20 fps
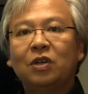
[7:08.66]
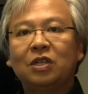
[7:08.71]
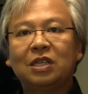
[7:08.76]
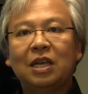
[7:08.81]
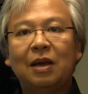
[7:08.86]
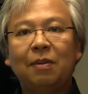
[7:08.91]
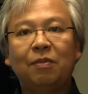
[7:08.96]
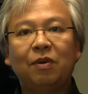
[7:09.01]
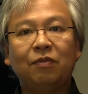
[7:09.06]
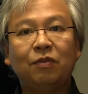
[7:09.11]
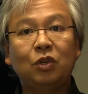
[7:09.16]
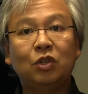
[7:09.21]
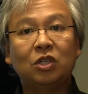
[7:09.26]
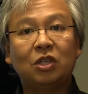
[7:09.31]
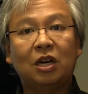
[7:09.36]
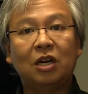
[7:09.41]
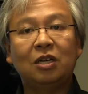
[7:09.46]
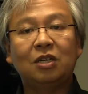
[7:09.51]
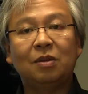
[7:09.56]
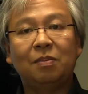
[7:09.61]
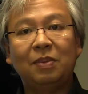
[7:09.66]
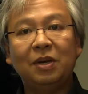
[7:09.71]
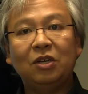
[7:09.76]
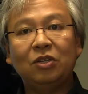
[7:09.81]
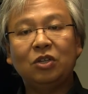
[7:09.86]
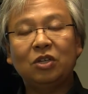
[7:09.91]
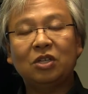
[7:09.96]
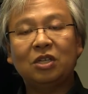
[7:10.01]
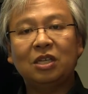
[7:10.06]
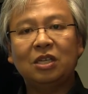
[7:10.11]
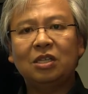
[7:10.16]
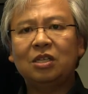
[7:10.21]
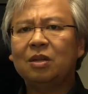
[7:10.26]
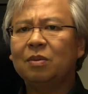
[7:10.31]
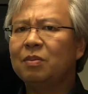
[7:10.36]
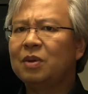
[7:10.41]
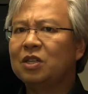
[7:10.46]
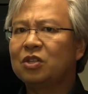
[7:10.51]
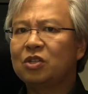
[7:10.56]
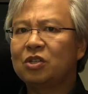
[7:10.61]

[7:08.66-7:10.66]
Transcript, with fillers: example if you started to build your system and